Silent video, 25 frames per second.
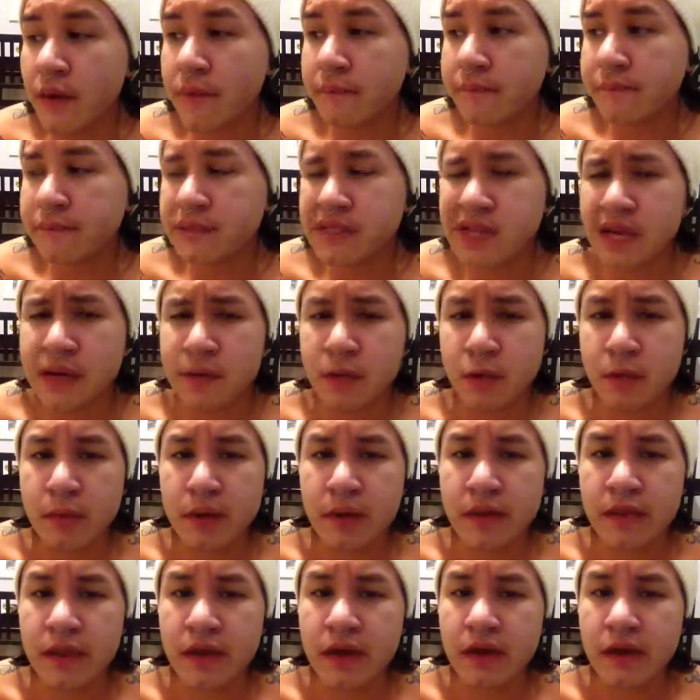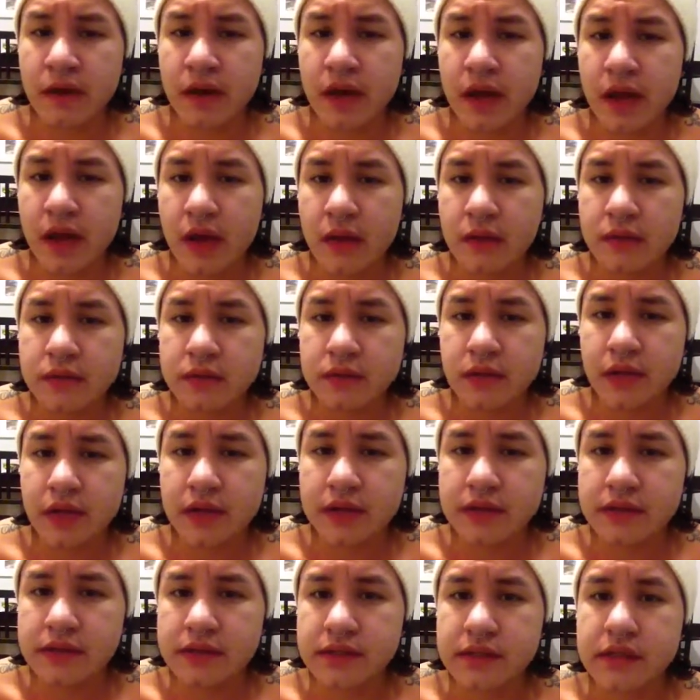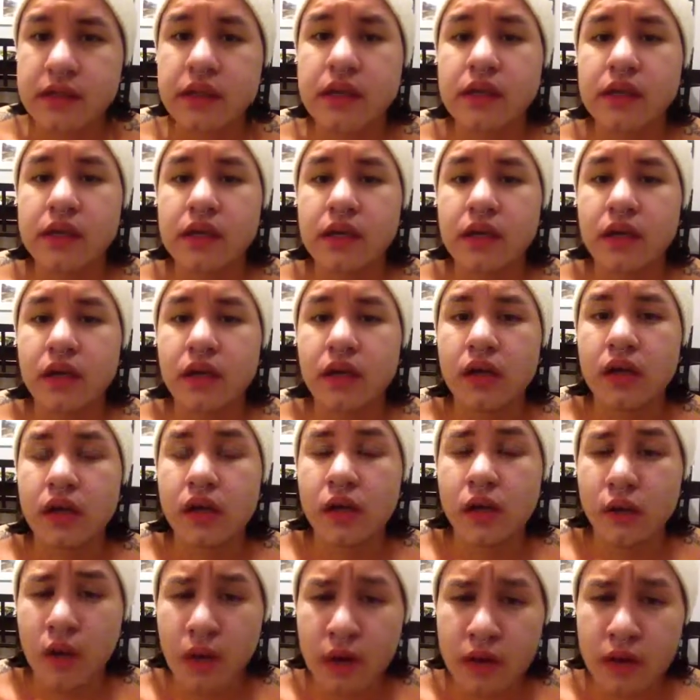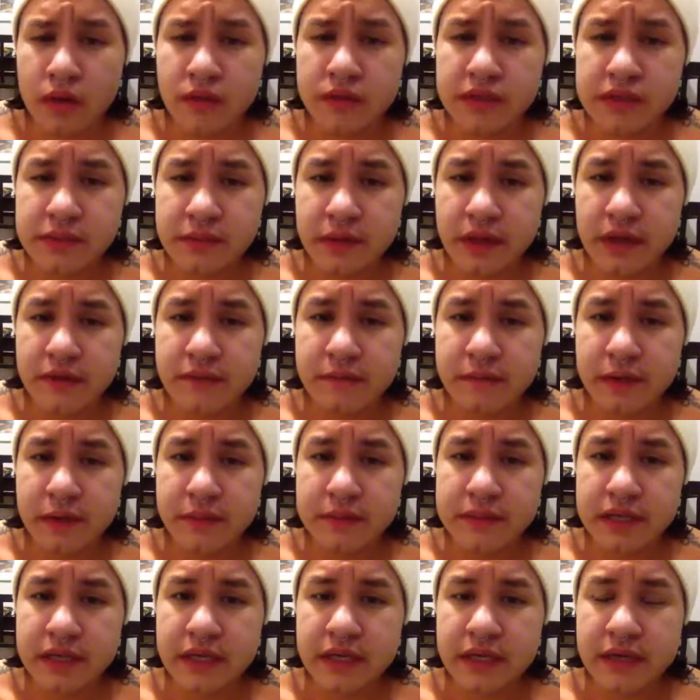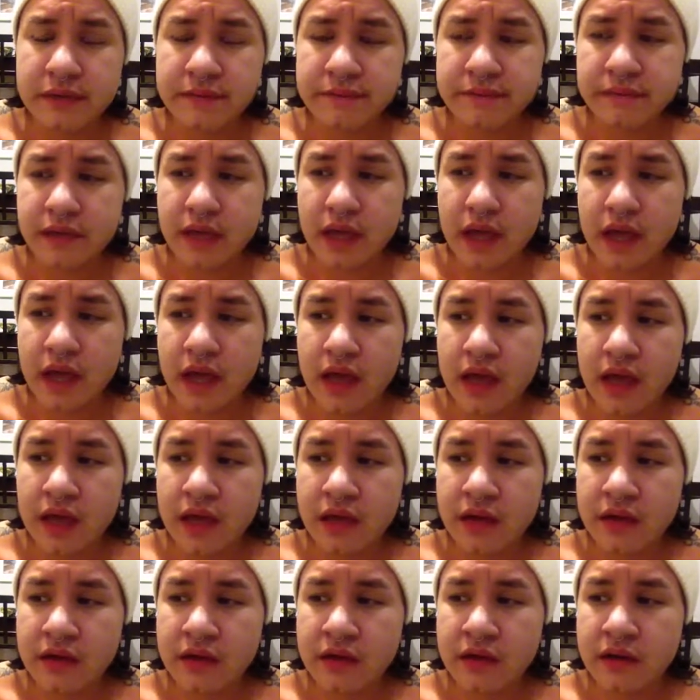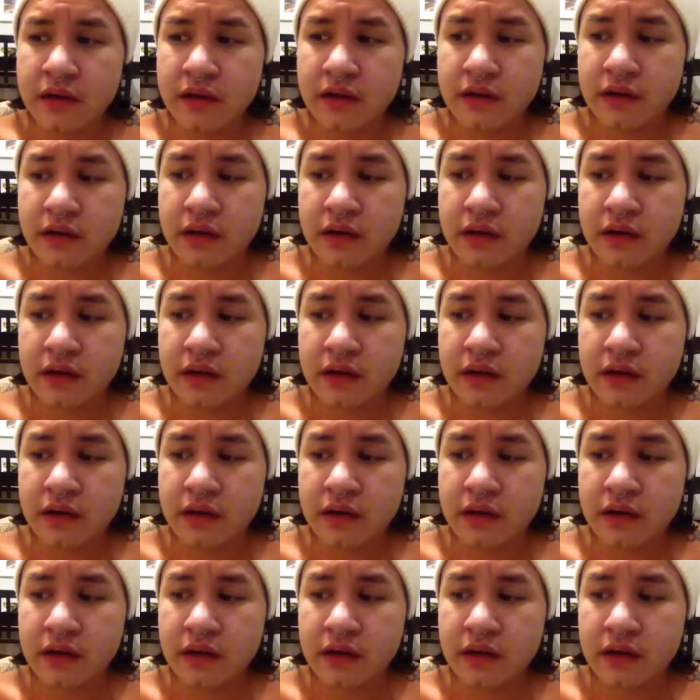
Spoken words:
it's kind of more my thing right now. So that's a lot of the reason why I haven't been updating, and